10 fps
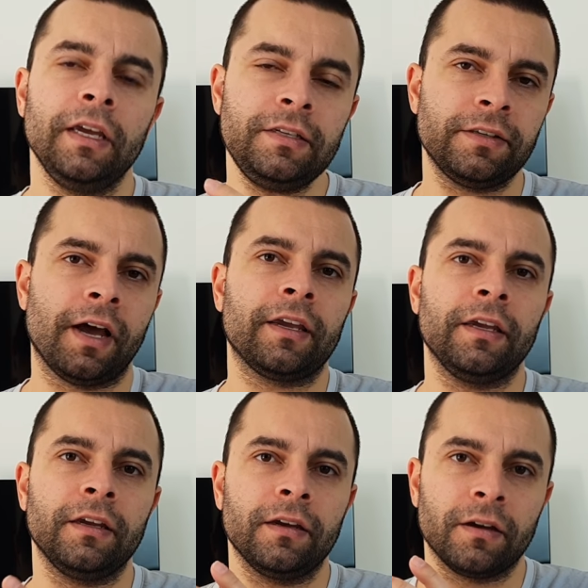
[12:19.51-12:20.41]
it's
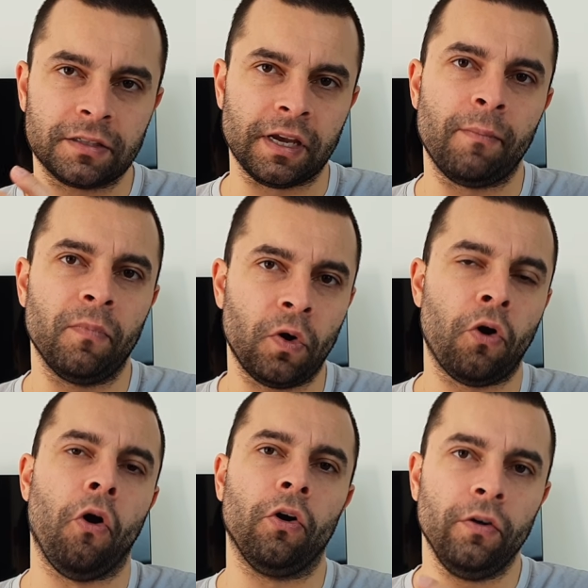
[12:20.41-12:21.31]
lacking some
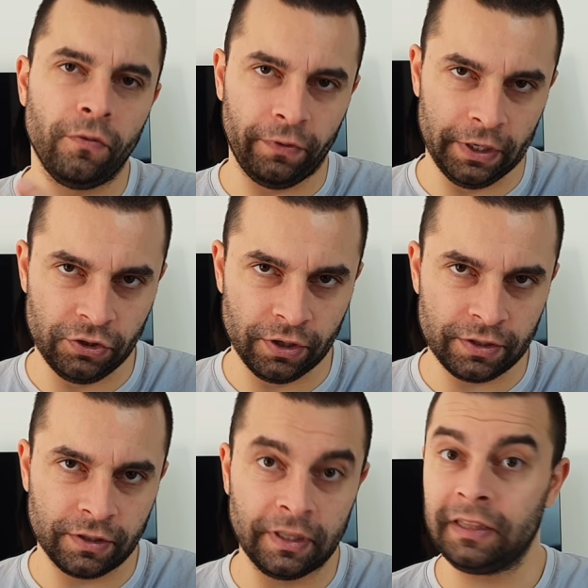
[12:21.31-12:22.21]
core
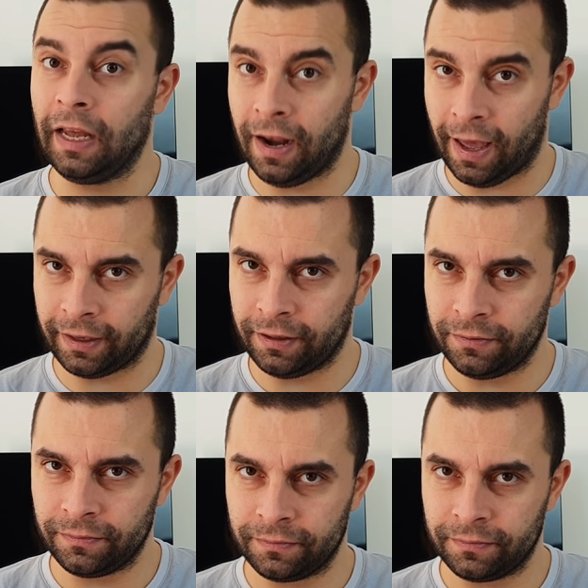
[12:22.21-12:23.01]
features that I like.